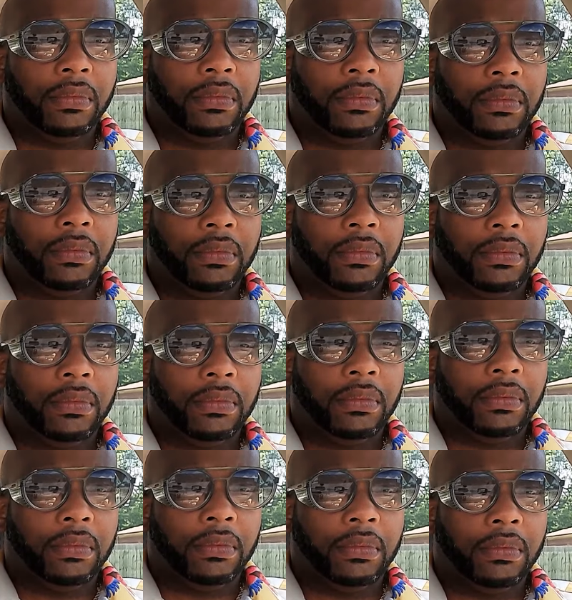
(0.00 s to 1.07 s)

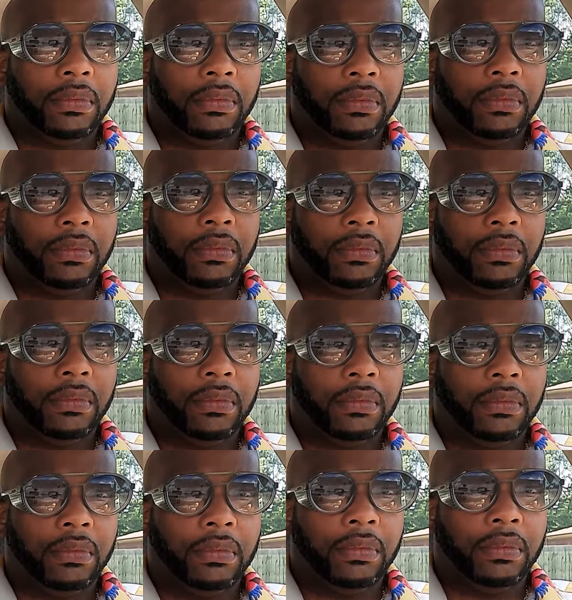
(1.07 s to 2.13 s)

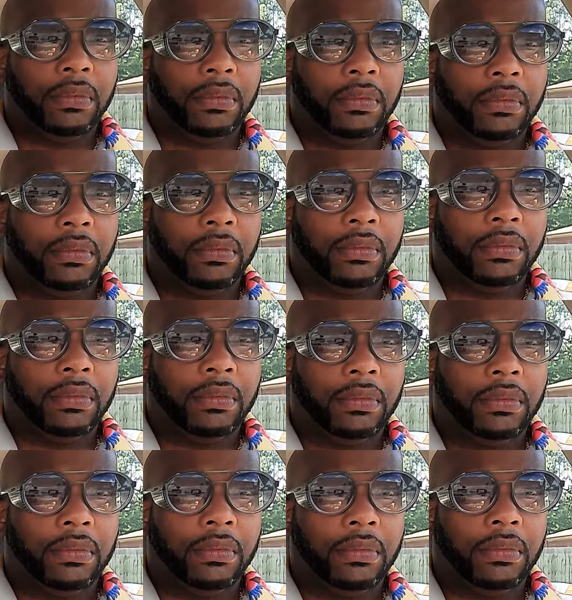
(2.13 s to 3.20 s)

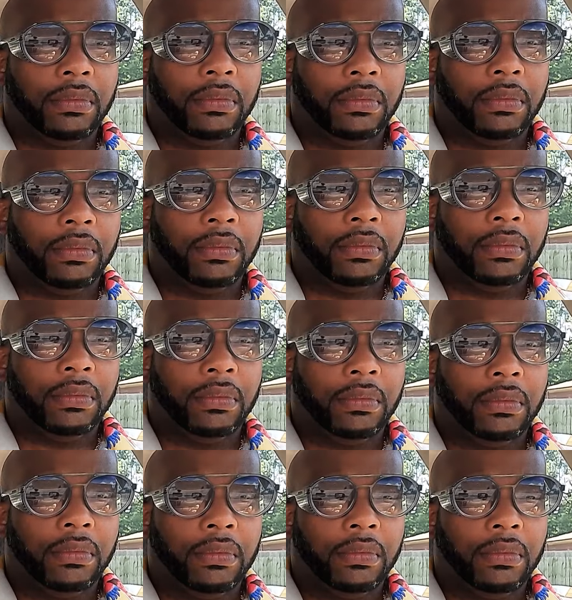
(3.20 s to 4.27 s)

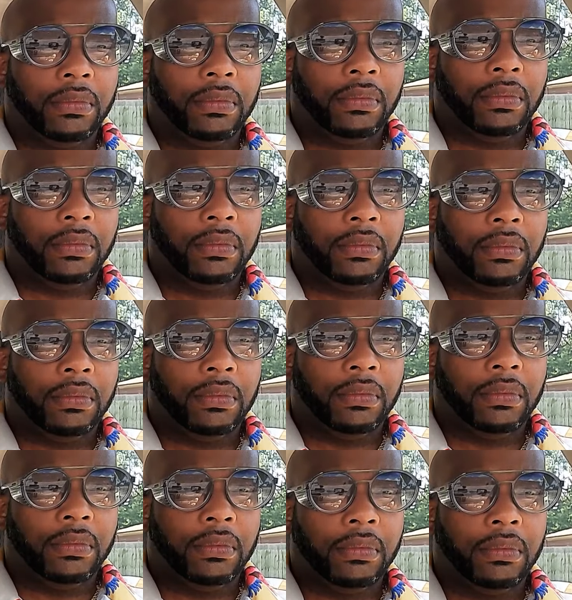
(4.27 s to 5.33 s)

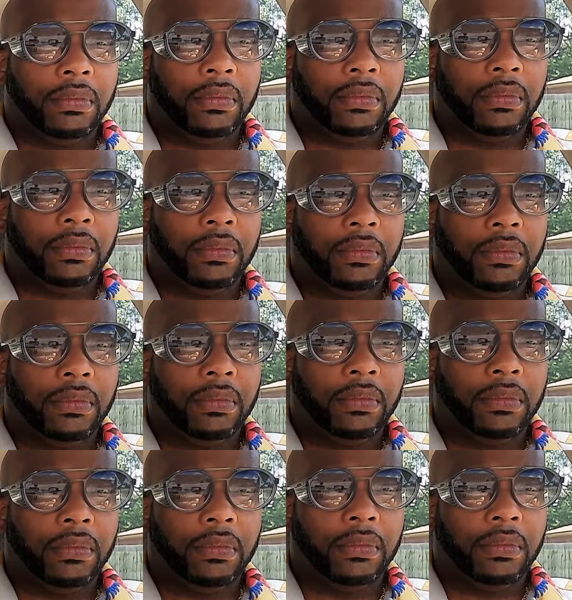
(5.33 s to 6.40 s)

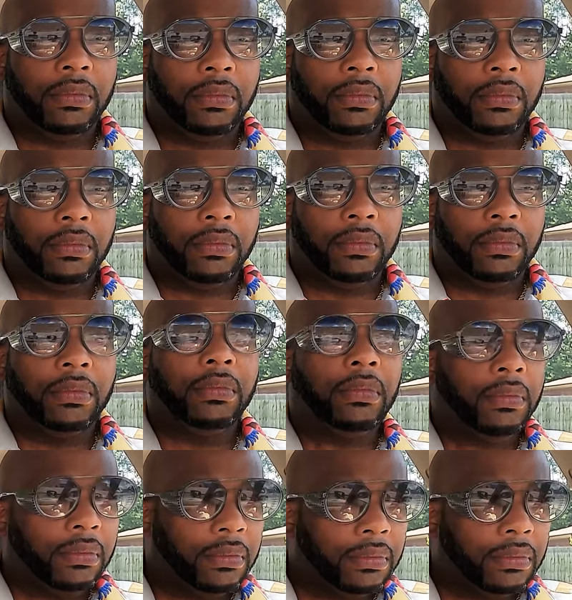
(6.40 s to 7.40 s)
(silent)